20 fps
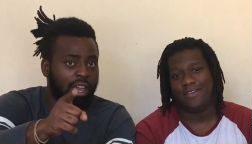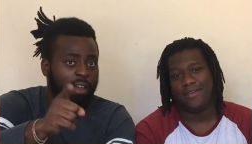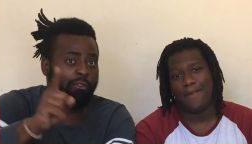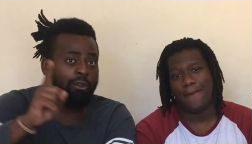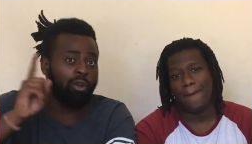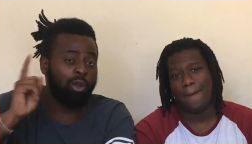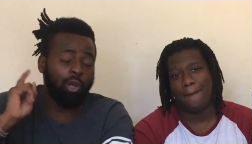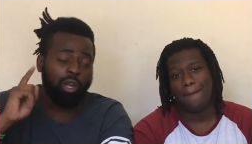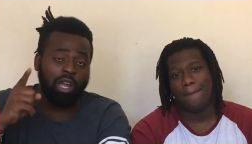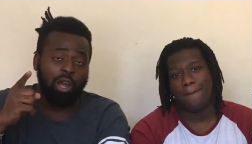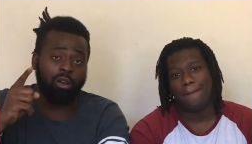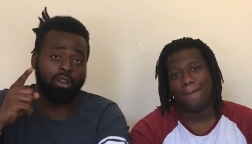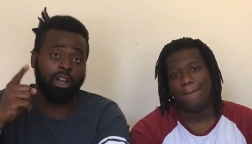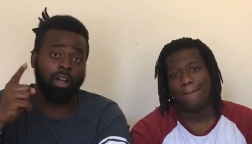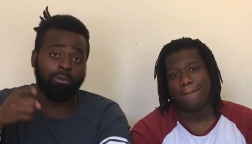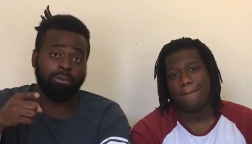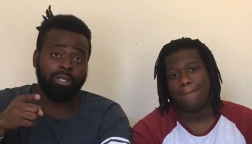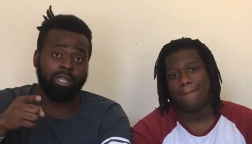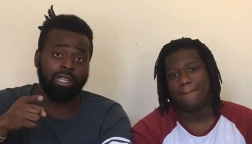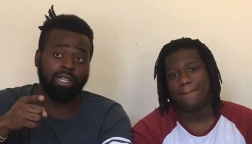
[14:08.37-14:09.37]
Speaker 1: if a new girl
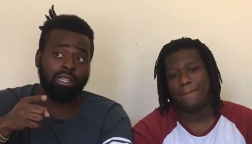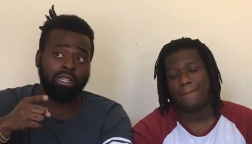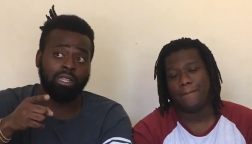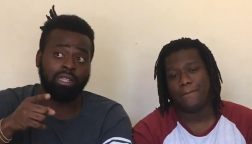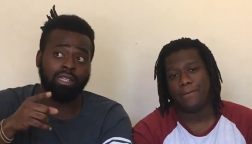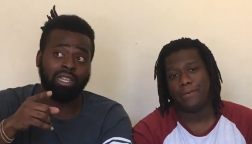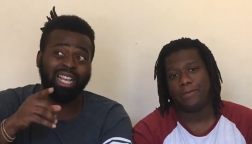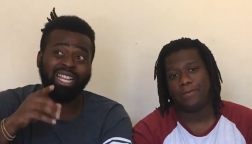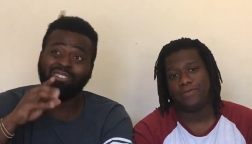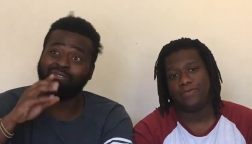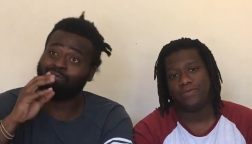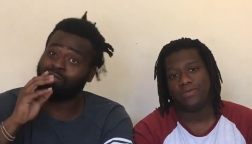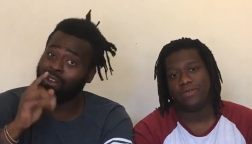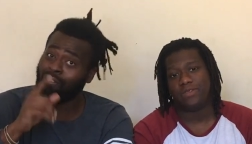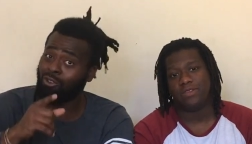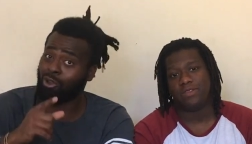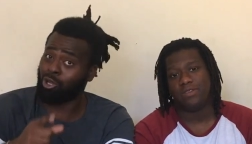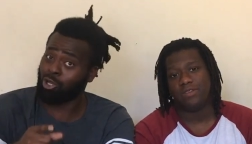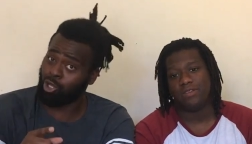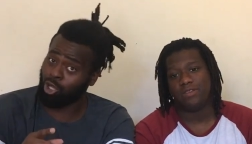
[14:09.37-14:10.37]
comes in that's very
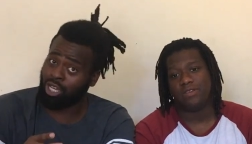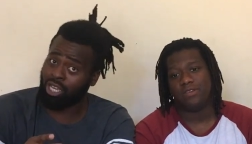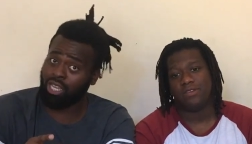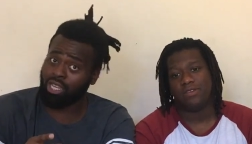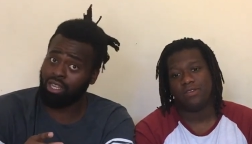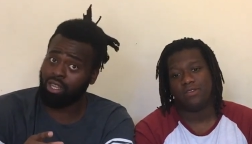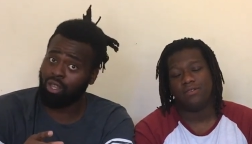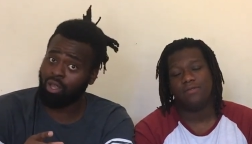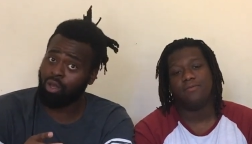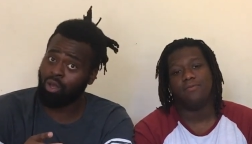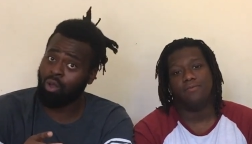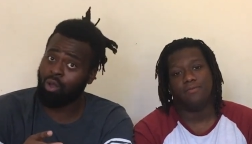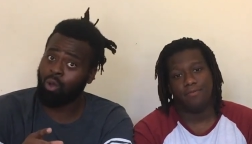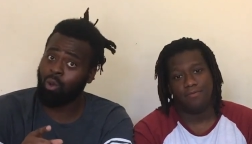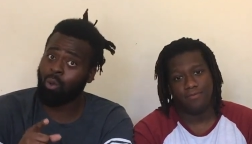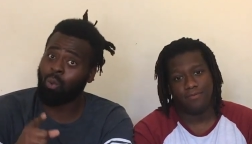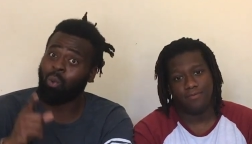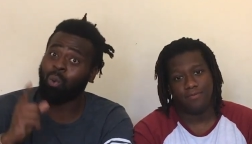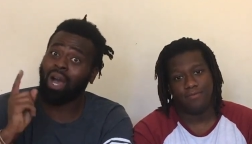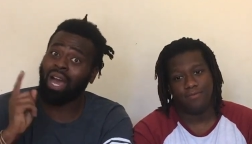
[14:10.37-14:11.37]
good looking,
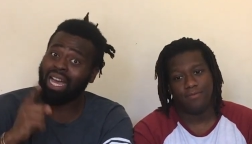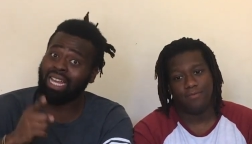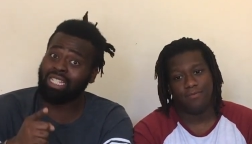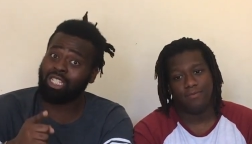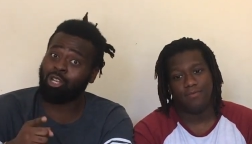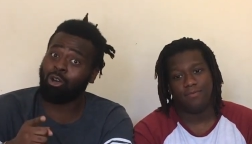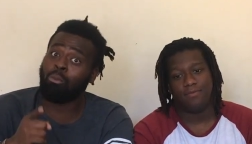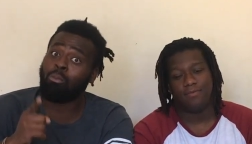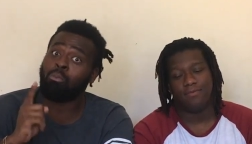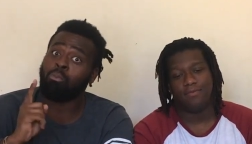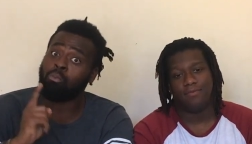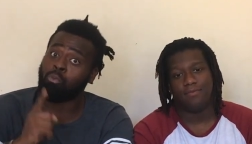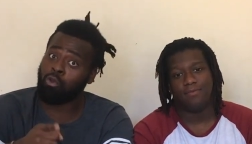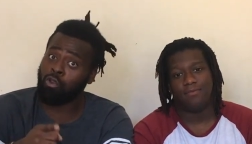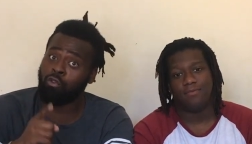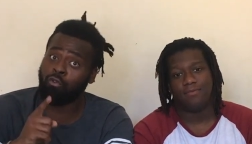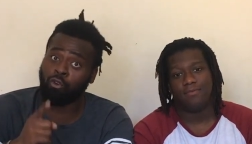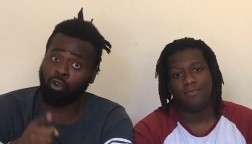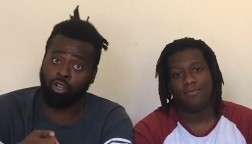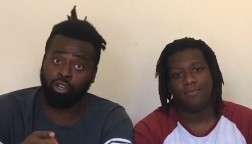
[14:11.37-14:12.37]
add up,
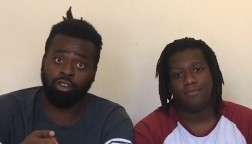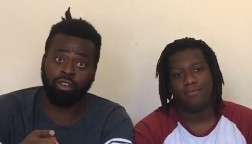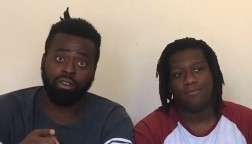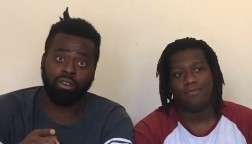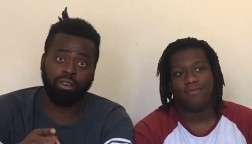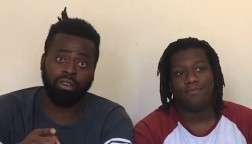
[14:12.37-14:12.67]
move on?